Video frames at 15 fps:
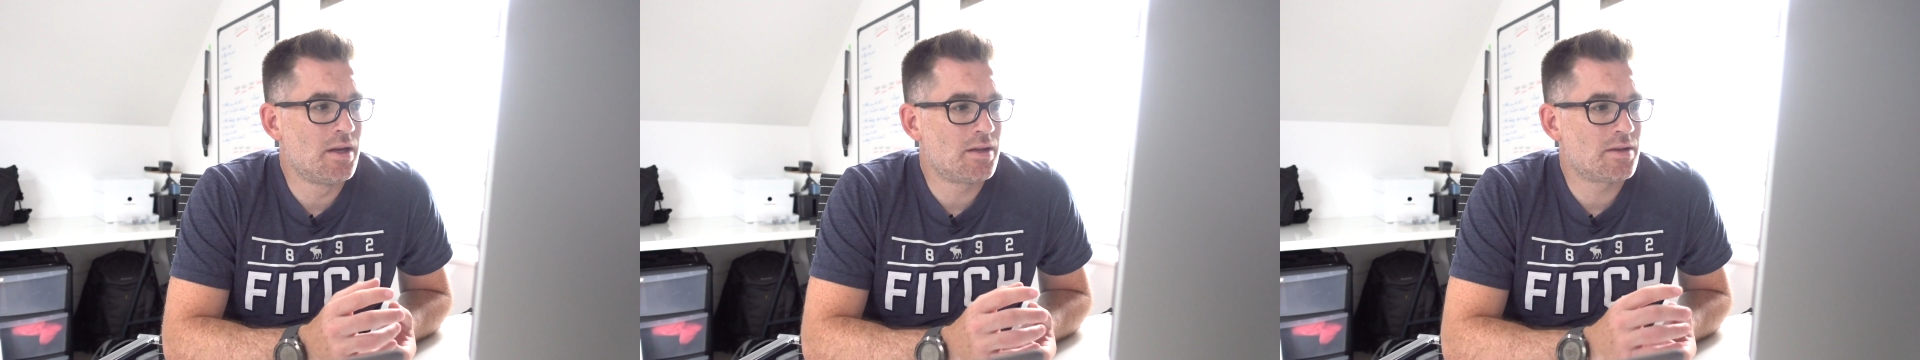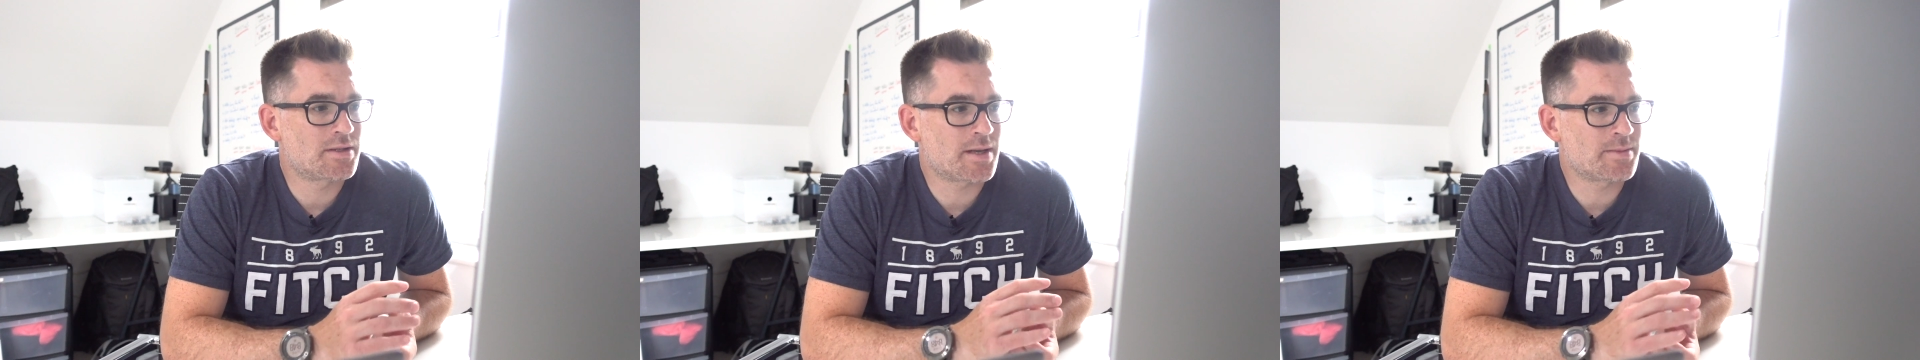
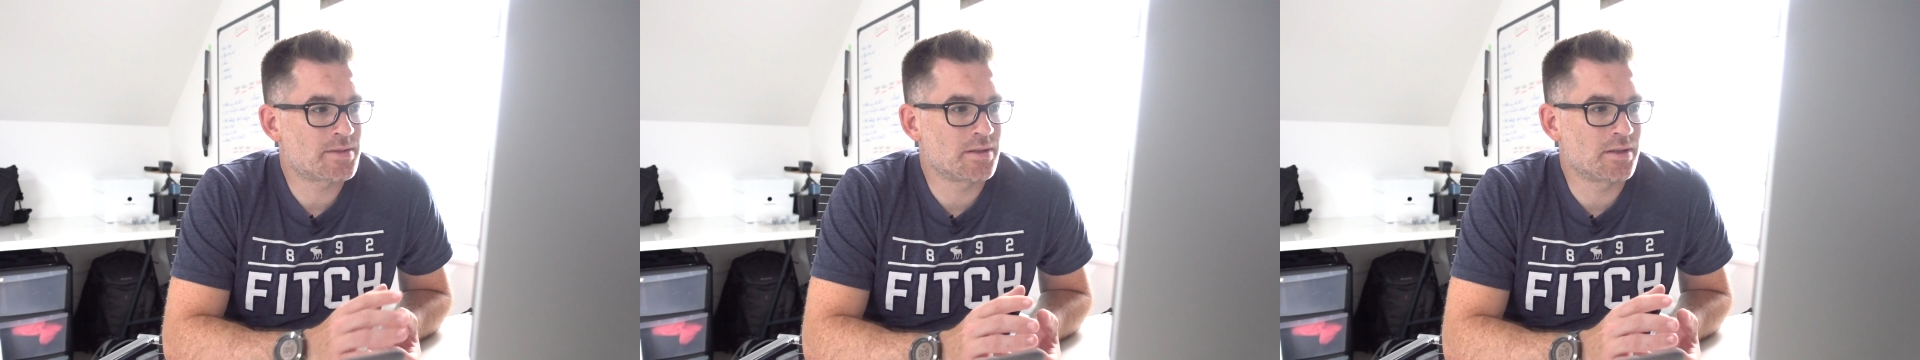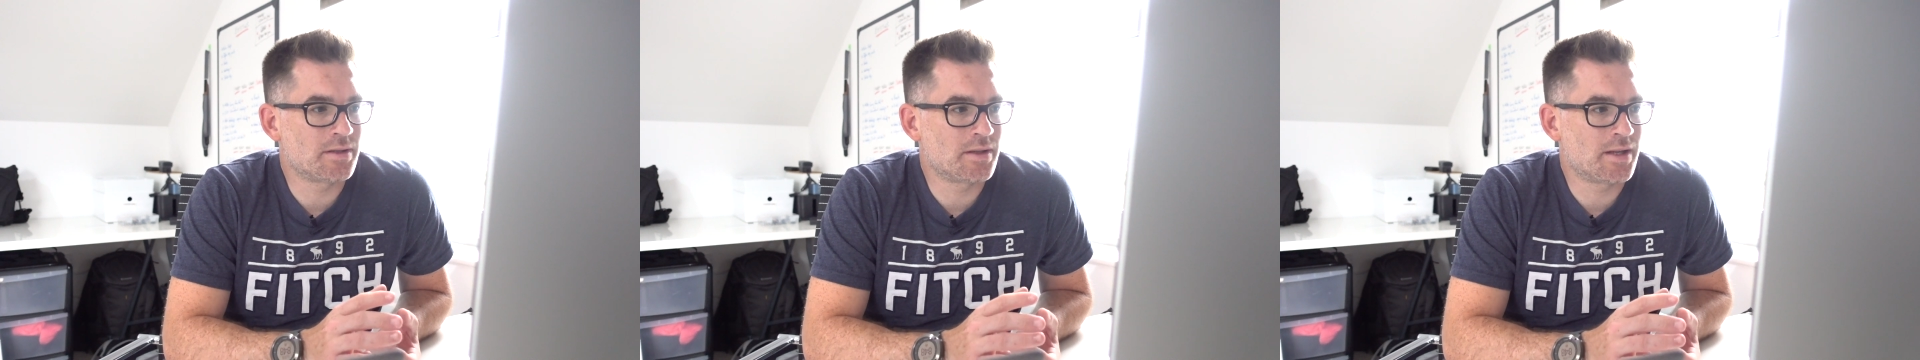there's
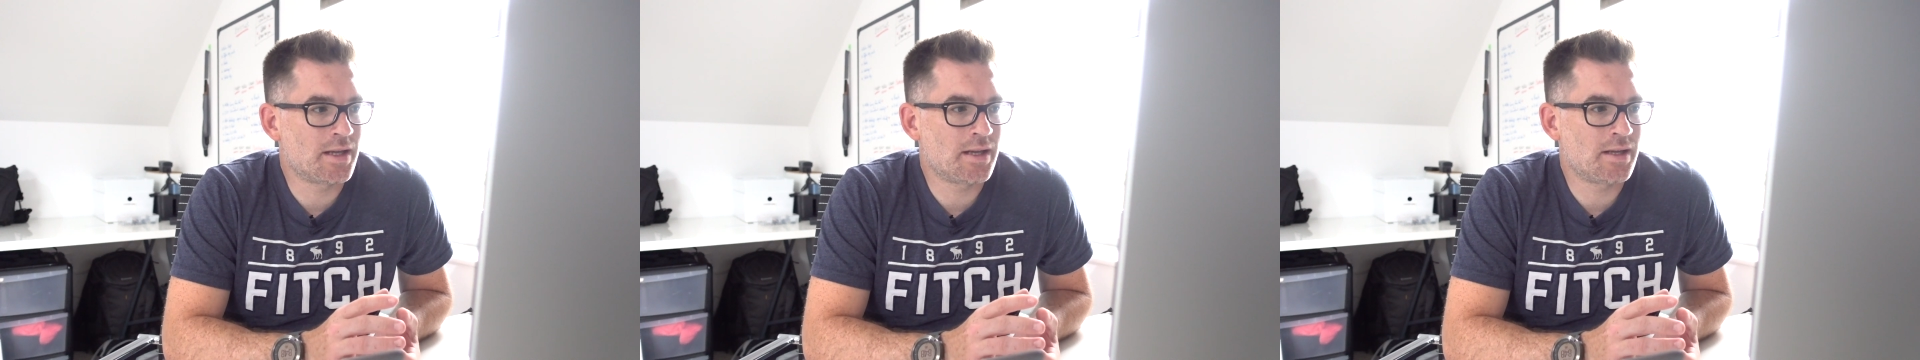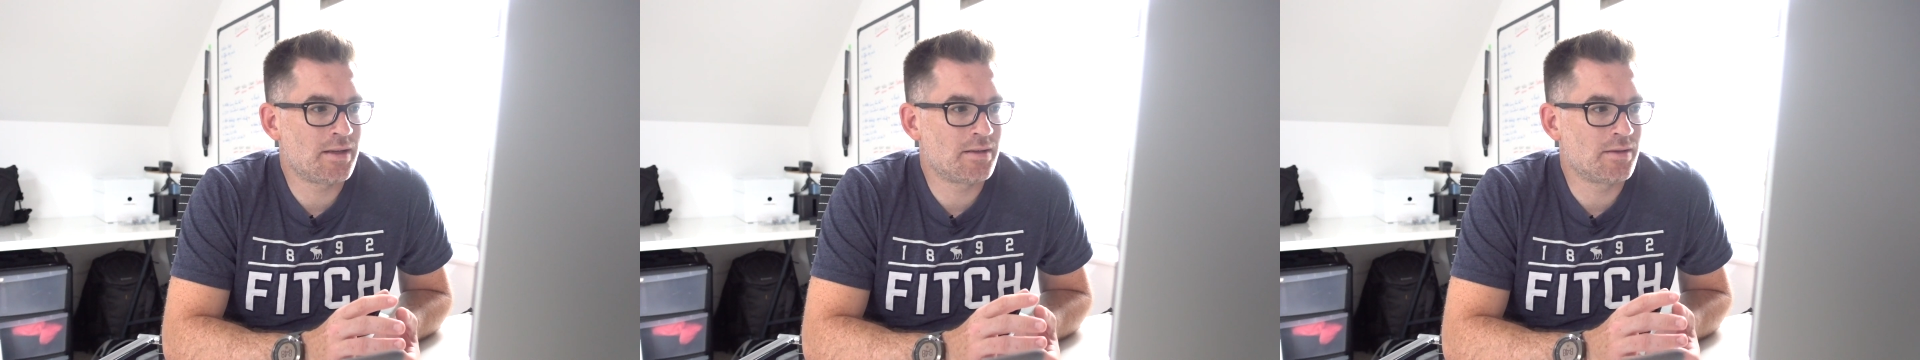
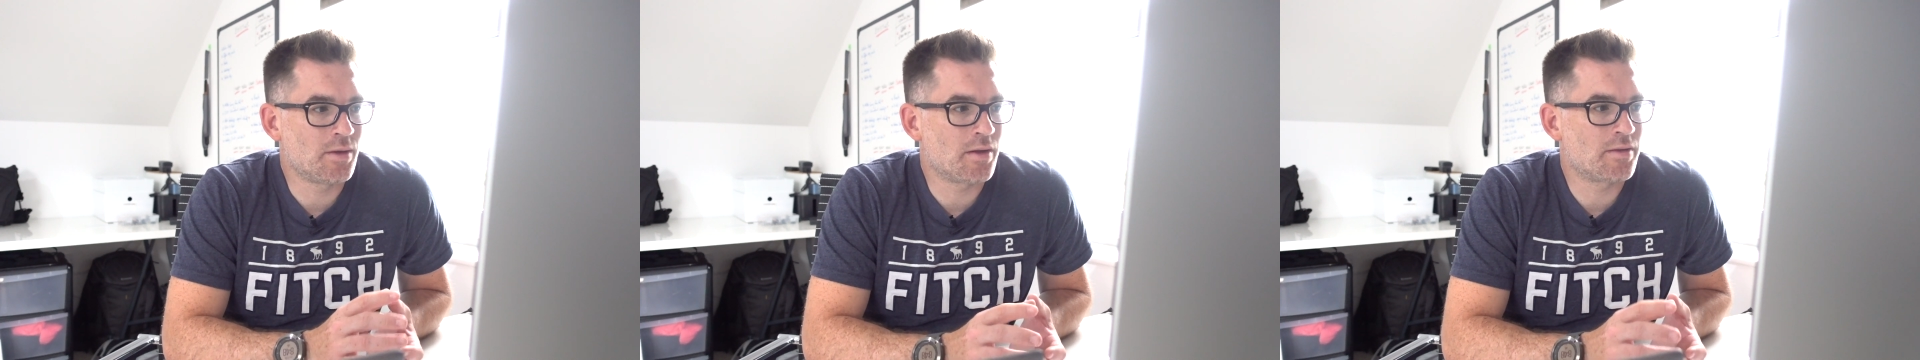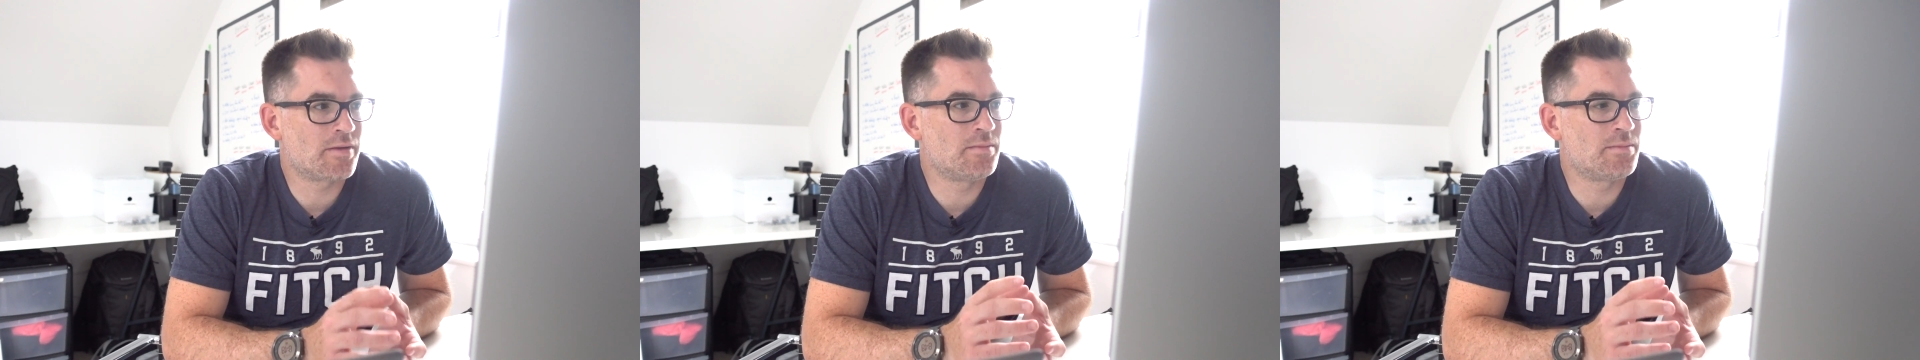absolutely
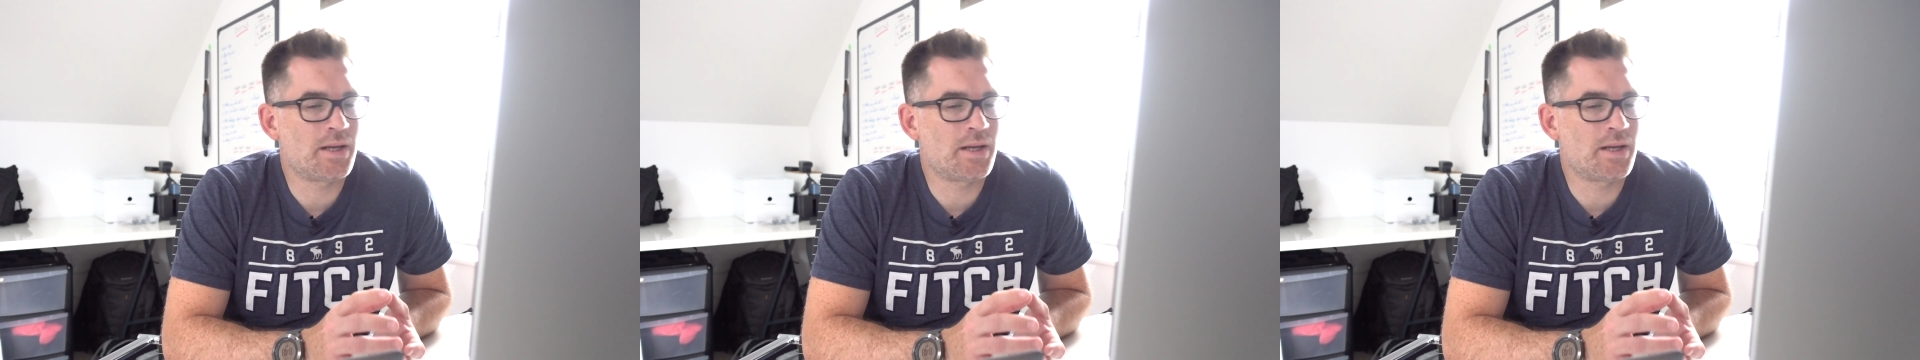nothing